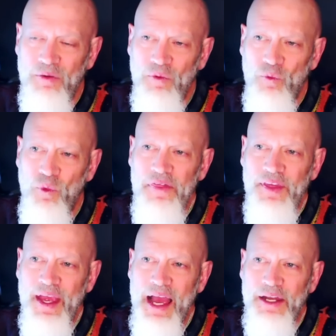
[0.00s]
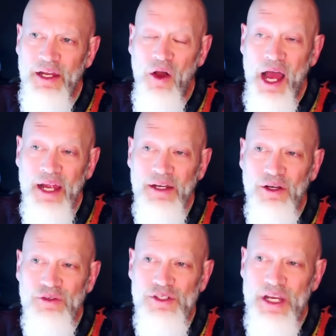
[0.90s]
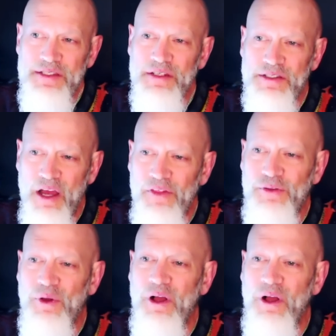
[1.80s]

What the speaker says: one thing I know Jason has gone through